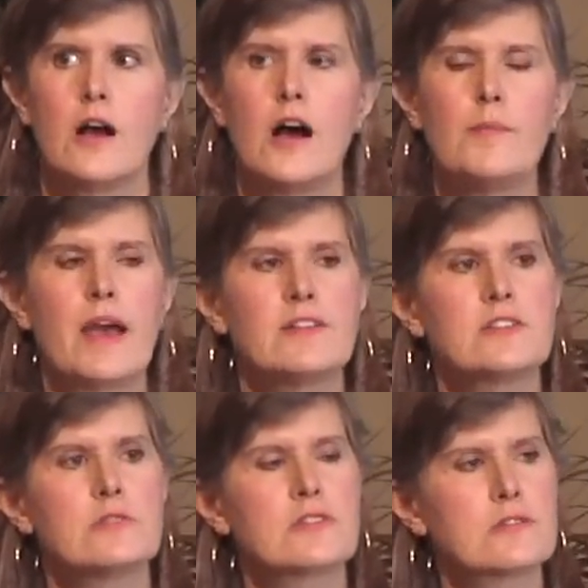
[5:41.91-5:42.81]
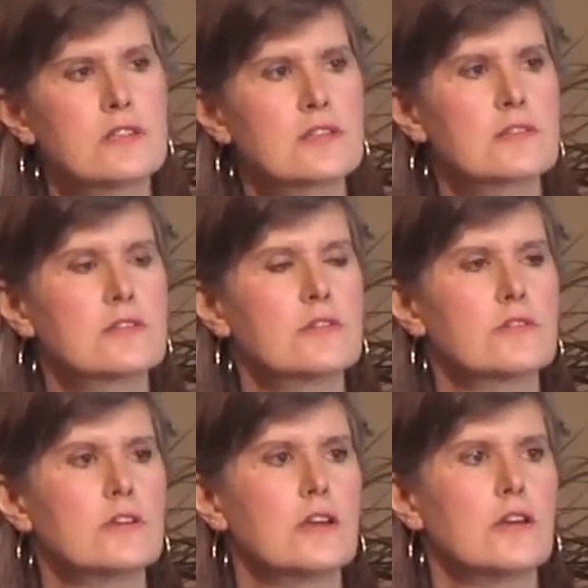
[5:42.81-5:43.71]
And to assist
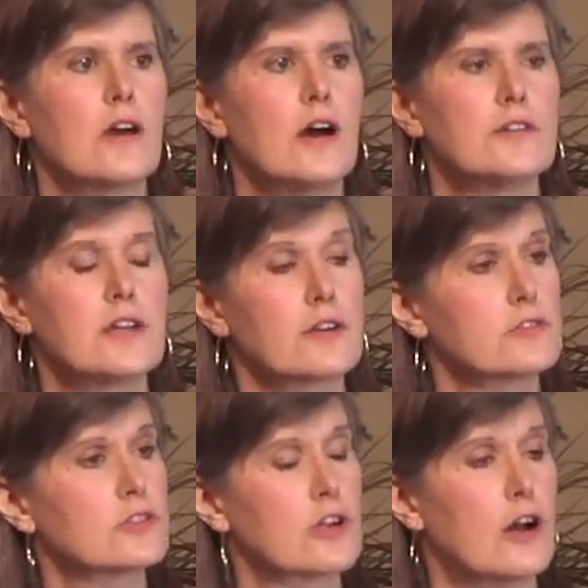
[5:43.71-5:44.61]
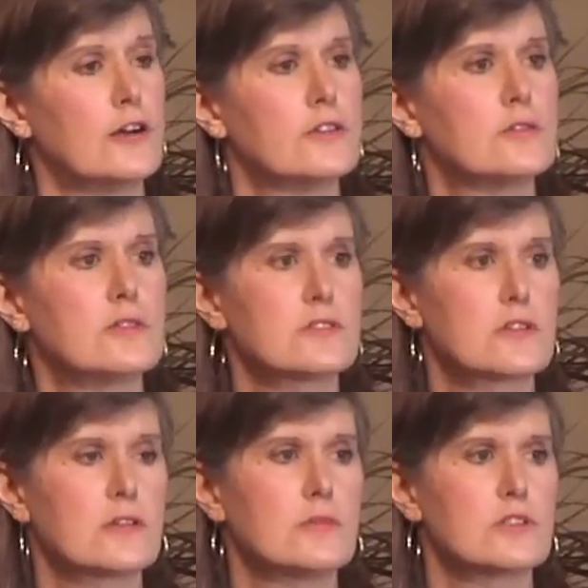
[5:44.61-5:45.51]
the, Dr. Shaw, who is
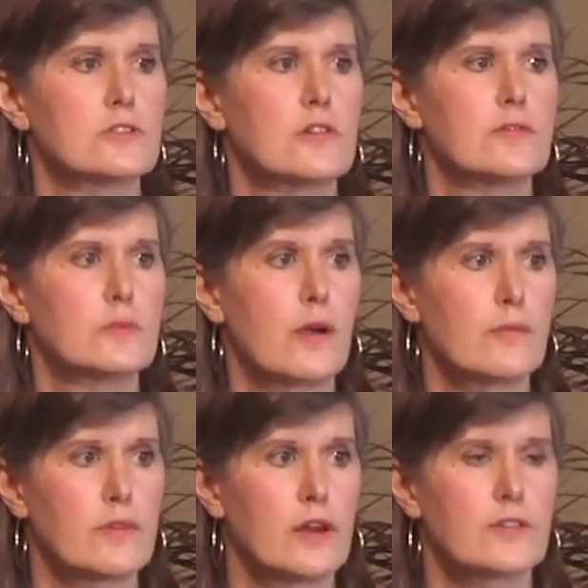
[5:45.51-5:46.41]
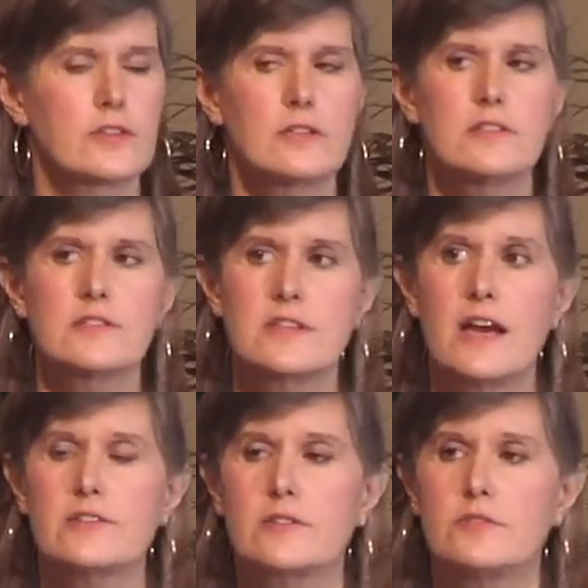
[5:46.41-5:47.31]
the Commissioner of the Department of Health, in his
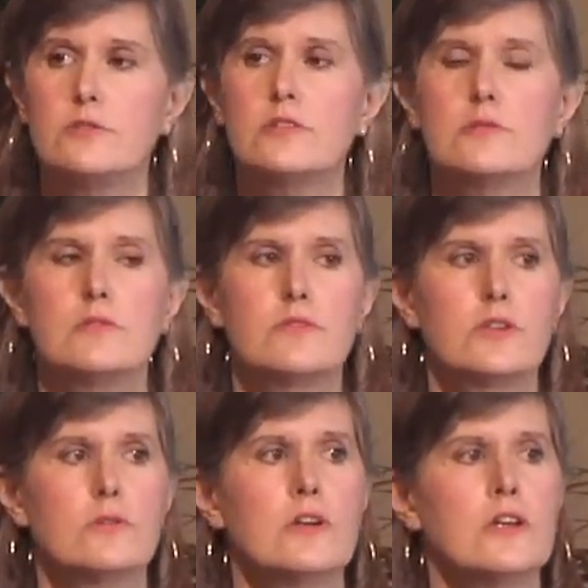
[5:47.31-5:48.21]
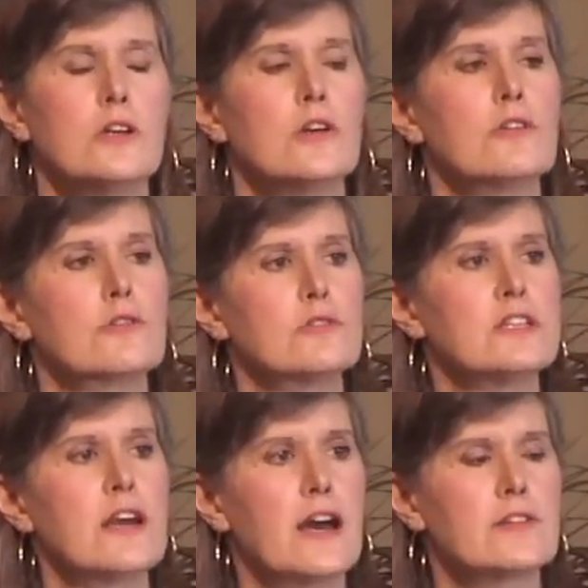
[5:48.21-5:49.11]
task of doing the review,
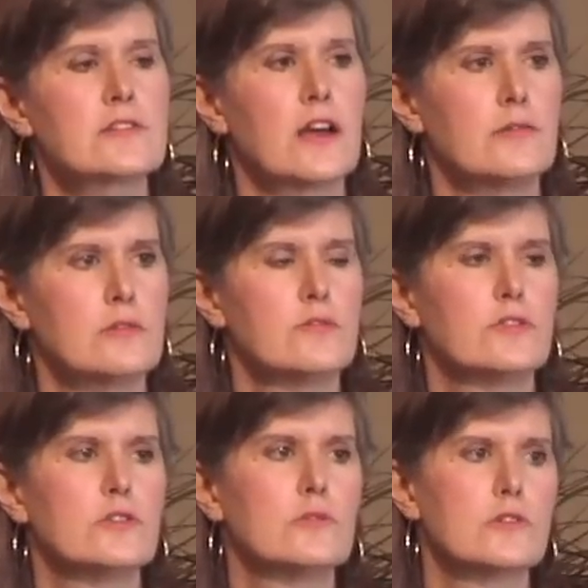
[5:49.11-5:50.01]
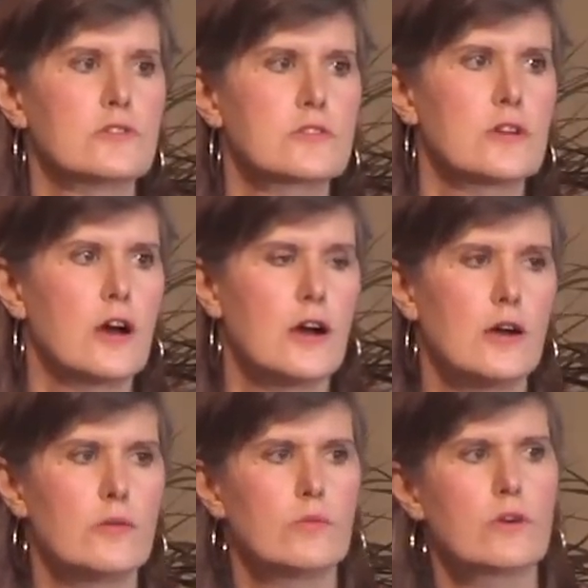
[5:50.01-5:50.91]
3 outside reviewers
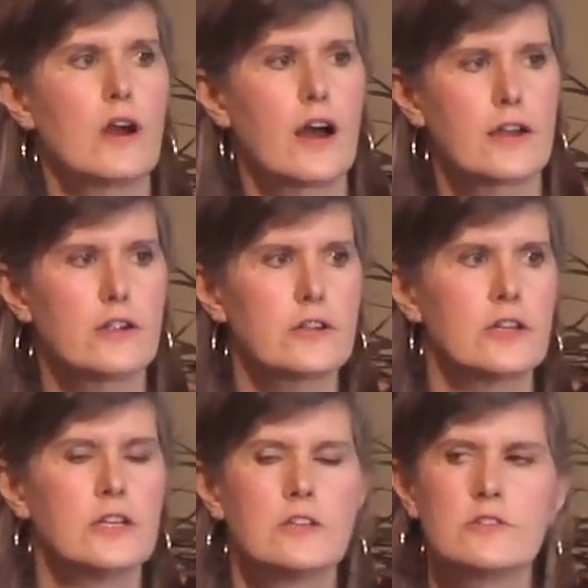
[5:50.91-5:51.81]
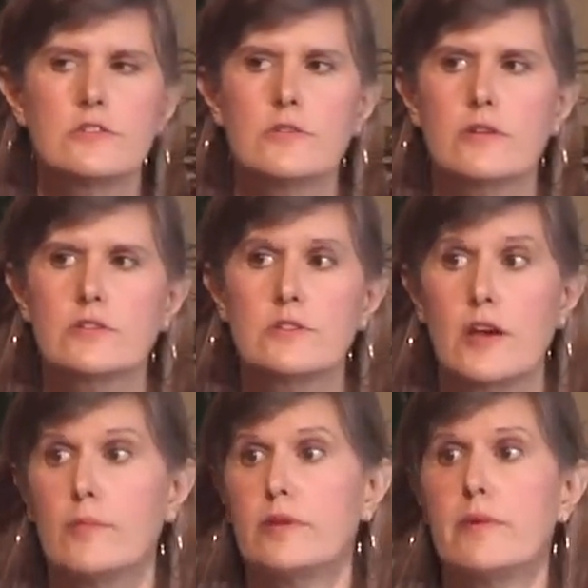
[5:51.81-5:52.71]
were hired to
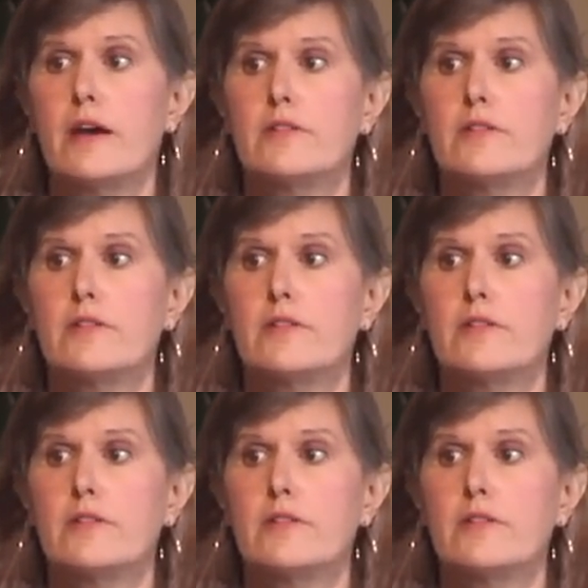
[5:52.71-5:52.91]
help him